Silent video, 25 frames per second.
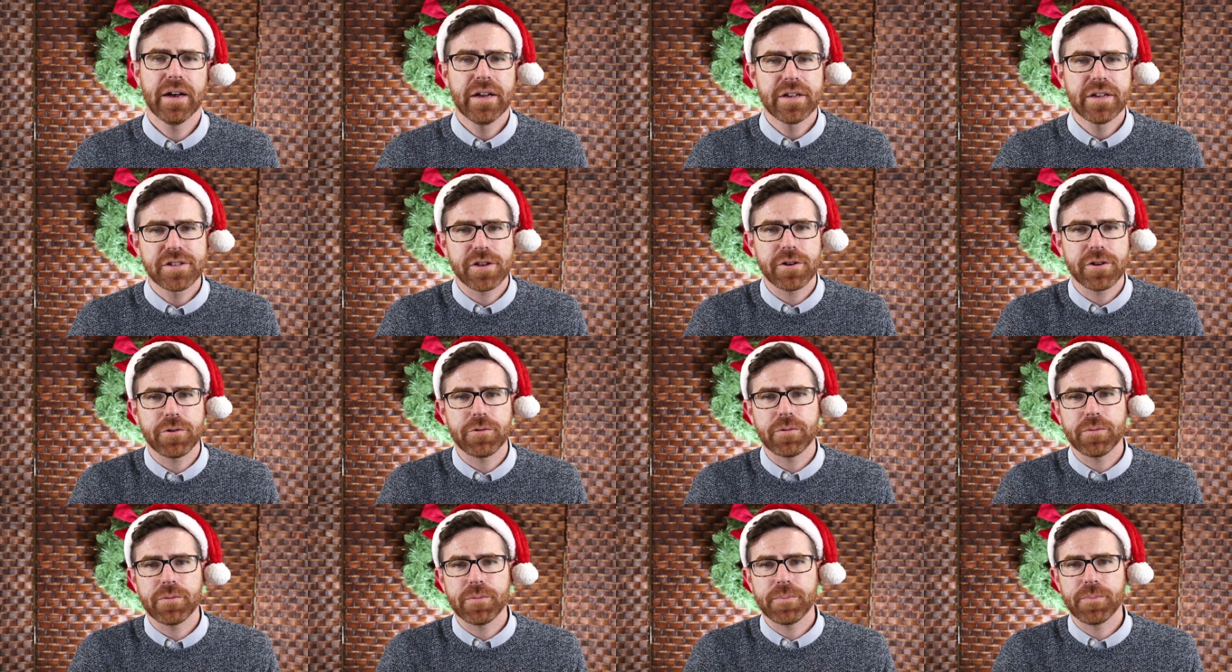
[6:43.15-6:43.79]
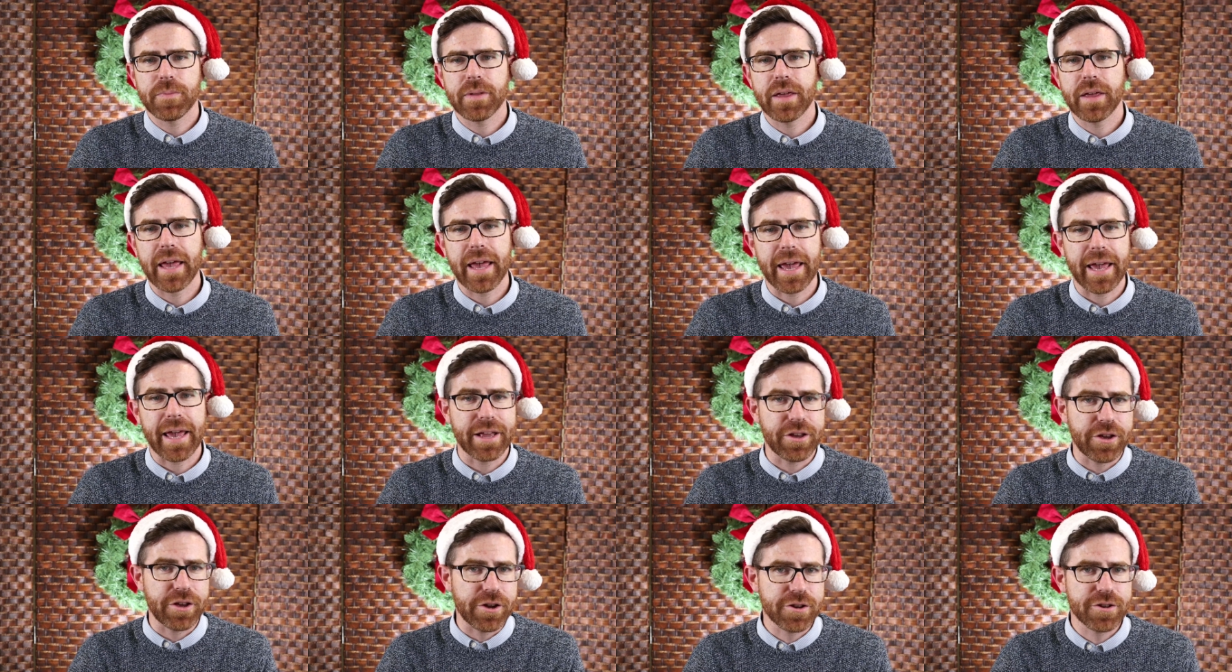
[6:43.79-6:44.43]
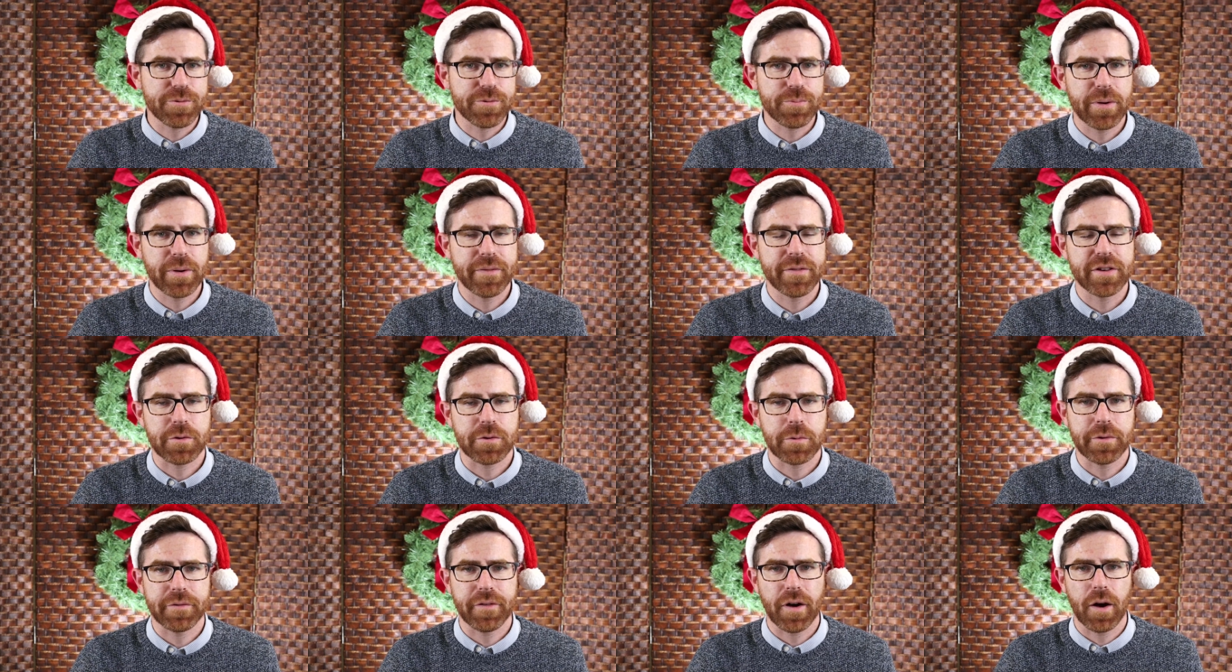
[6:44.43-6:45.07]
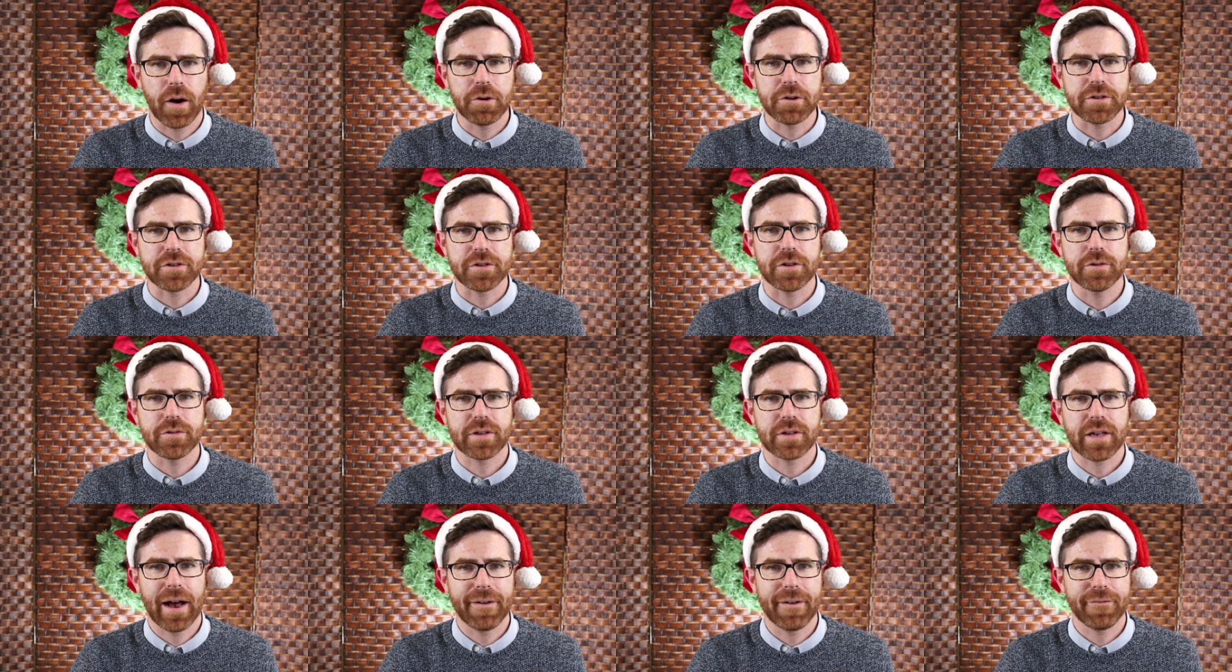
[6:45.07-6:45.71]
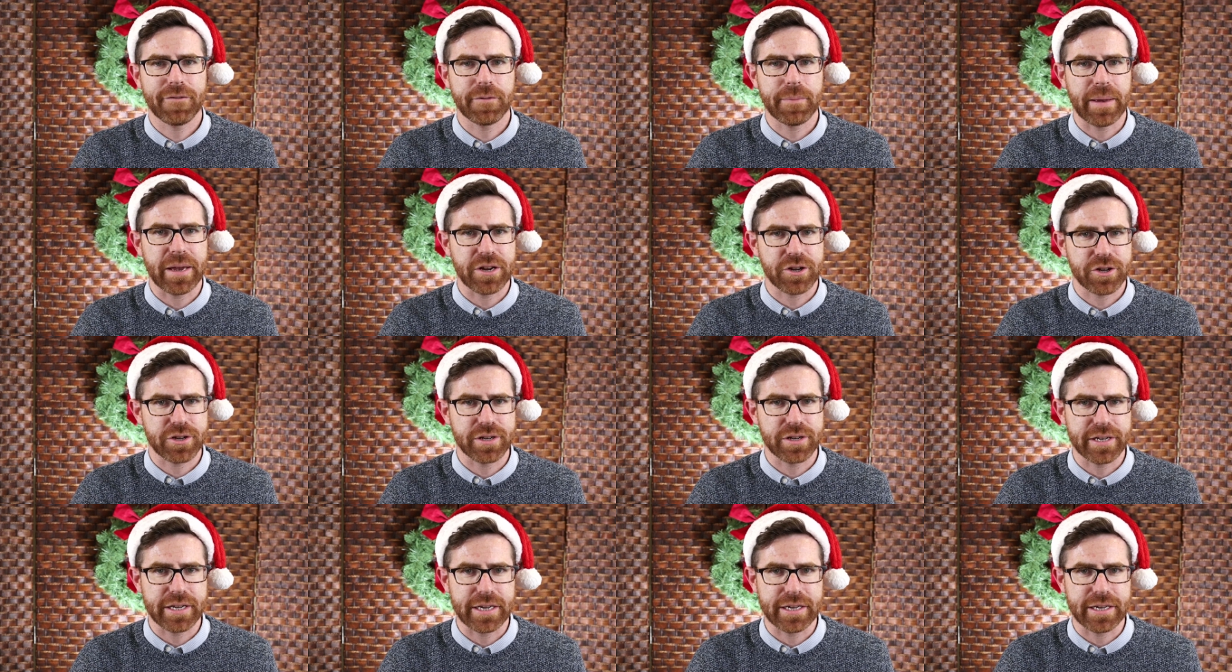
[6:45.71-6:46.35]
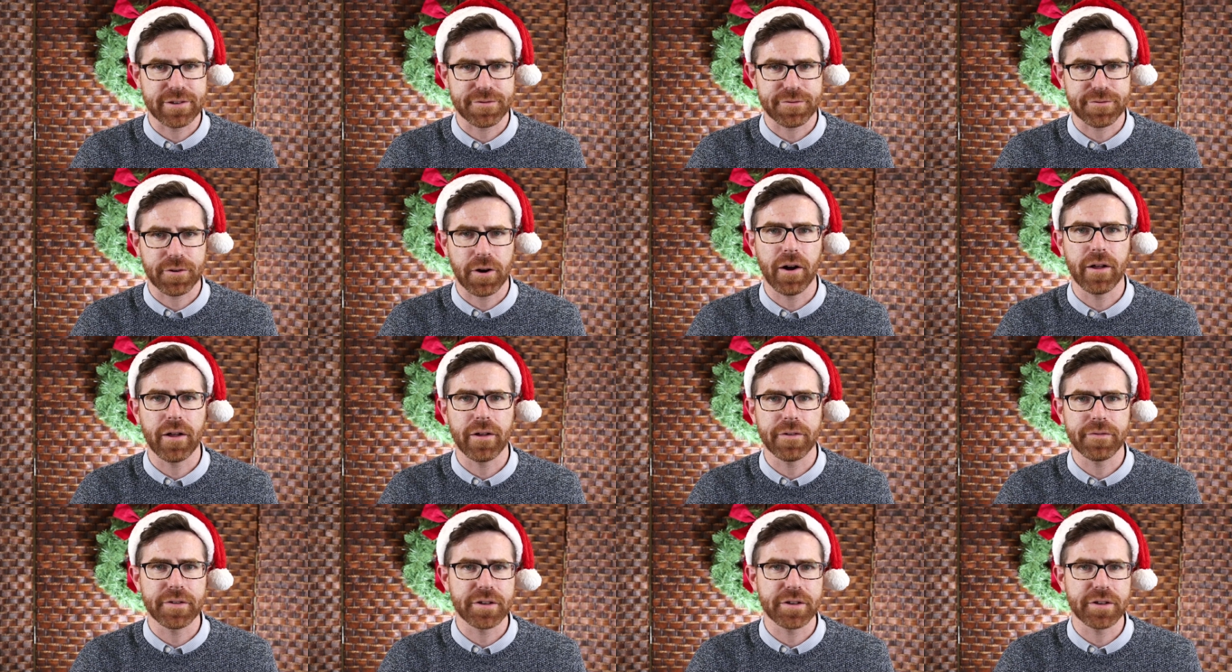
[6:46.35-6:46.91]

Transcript: So in years previous, we've always used confirmation teens for all of